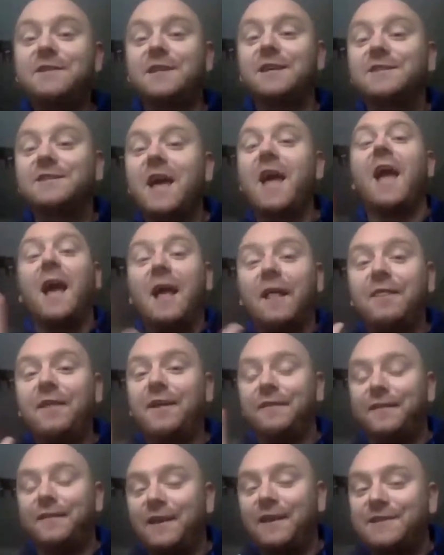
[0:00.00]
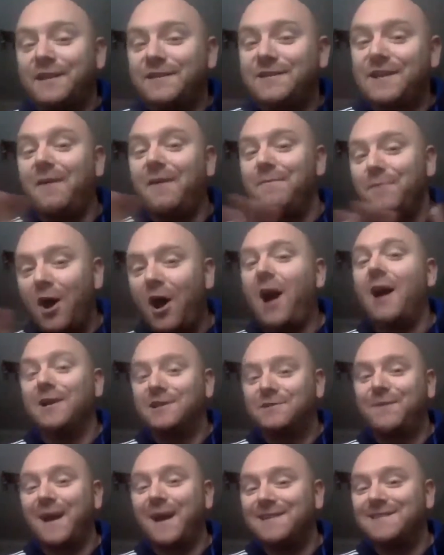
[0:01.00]
this is it. I'm not
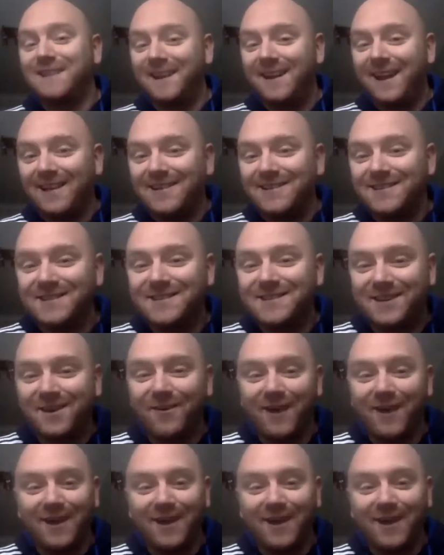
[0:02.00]
expecting an answer to